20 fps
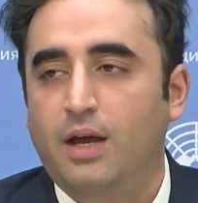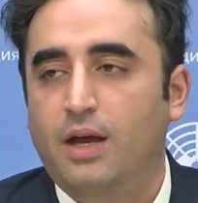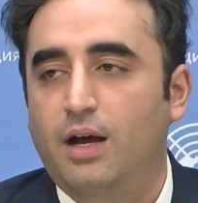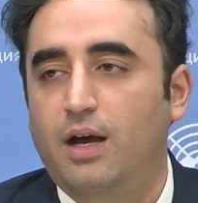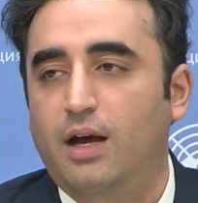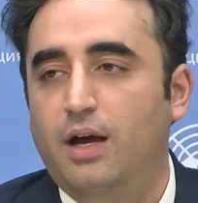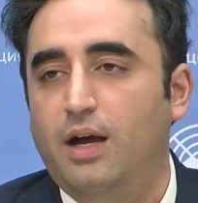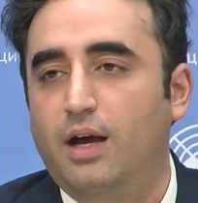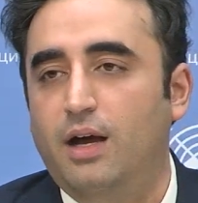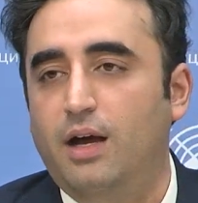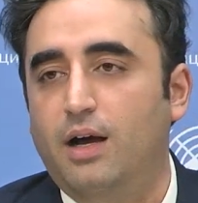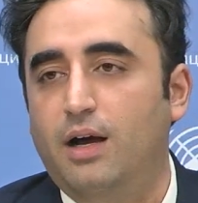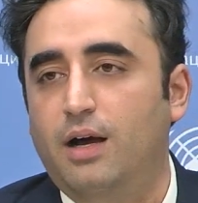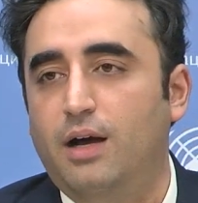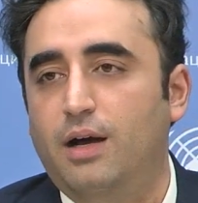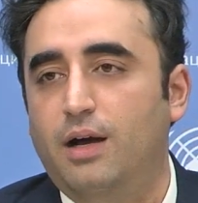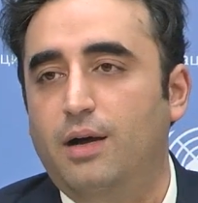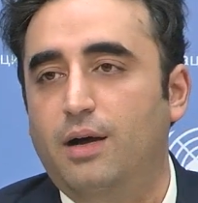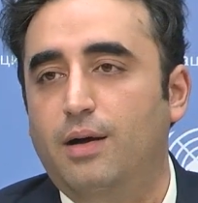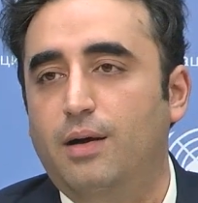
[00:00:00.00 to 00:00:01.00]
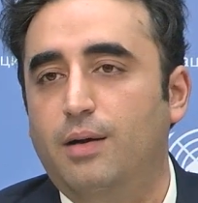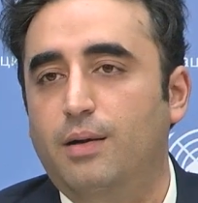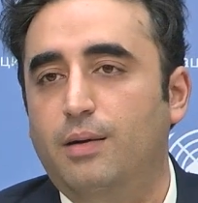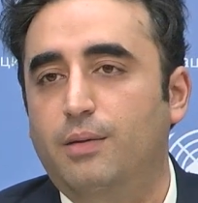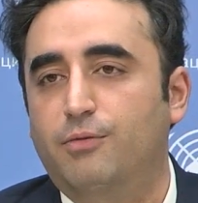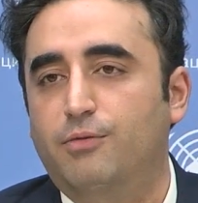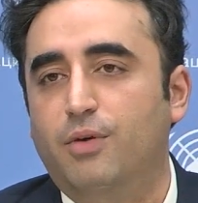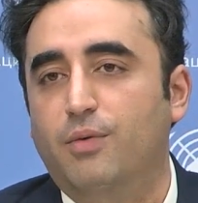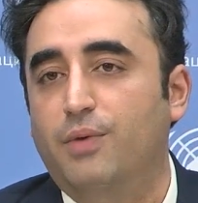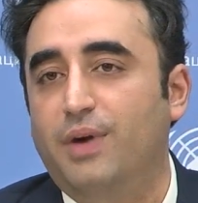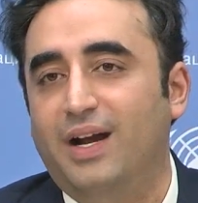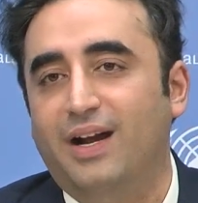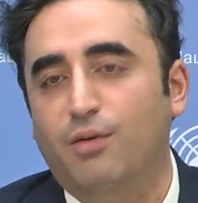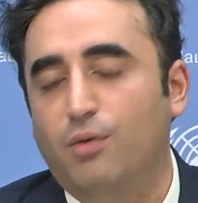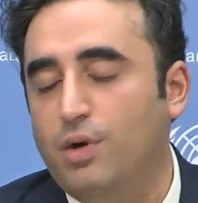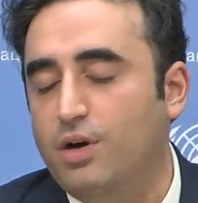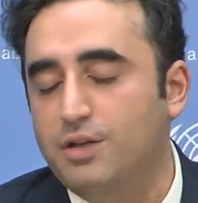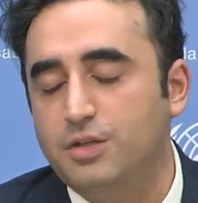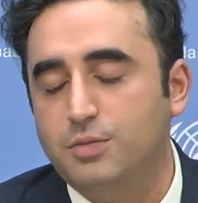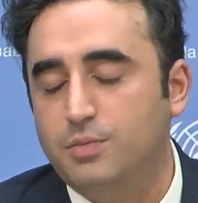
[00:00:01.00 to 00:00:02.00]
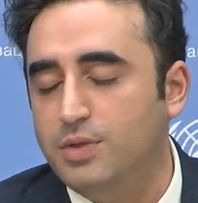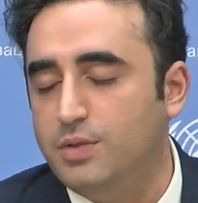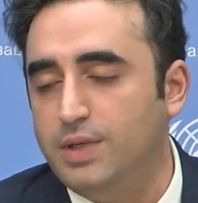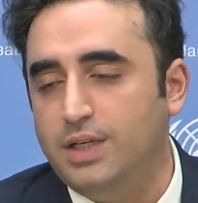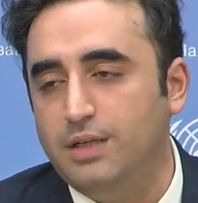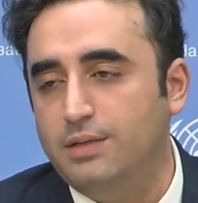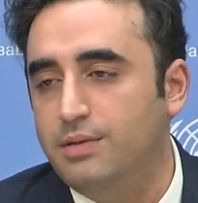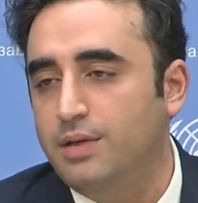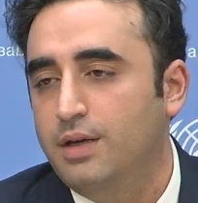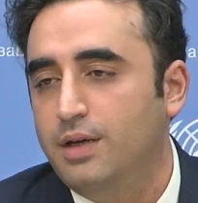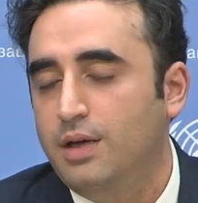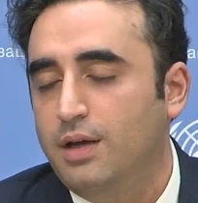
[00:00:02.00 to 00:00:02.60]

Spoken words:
from where it was between